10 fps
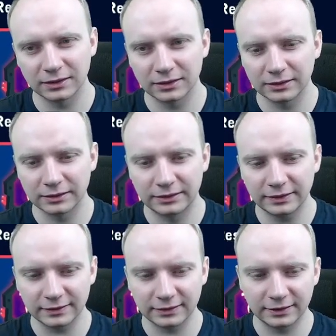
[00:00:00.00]

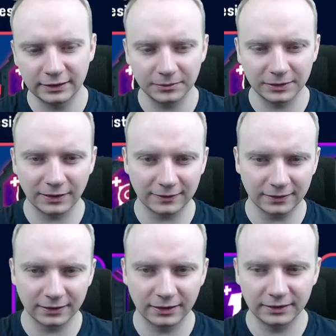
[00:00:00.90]
this team doesn't
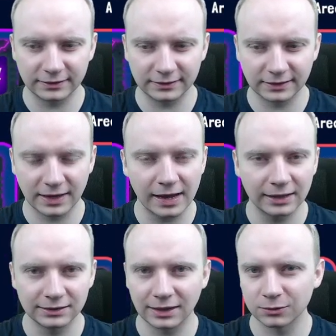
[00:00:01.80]
really scale
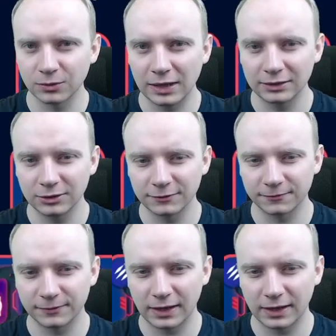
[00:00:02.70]
that well with